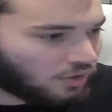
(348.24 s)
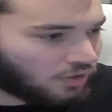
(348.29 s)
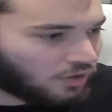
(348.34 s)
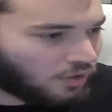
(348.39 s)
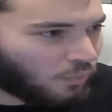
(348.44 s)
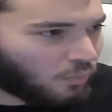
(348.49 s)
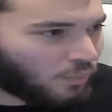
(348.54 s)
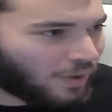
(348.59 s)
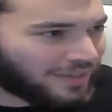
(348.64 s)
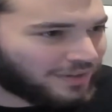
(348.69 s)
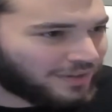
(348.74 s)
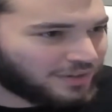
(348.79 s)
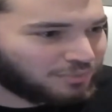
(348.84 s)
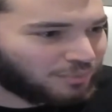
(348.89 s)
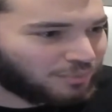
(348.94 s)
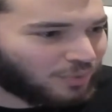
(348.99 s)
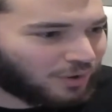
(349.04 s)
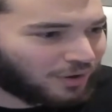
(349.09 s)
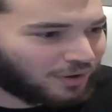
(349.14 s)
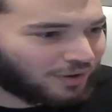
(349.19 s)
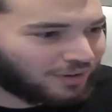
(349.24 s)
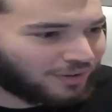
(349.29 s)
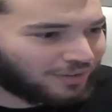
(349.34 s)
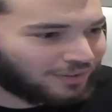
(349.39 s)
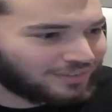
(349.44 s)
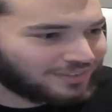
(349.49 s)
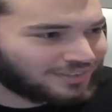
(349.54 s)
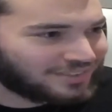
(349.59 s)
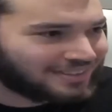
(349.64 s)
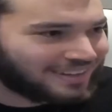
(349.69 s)
No way, there's more.
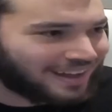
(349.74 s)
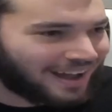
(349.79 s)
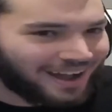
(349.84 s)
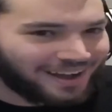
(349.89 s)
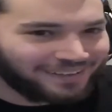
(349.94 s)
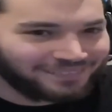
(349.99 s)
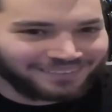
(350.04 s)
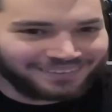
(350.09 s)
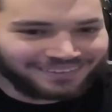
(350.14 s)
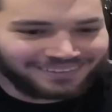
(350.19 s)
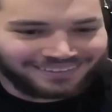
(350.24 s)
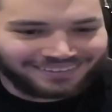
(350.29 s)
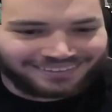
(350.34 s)
Stop.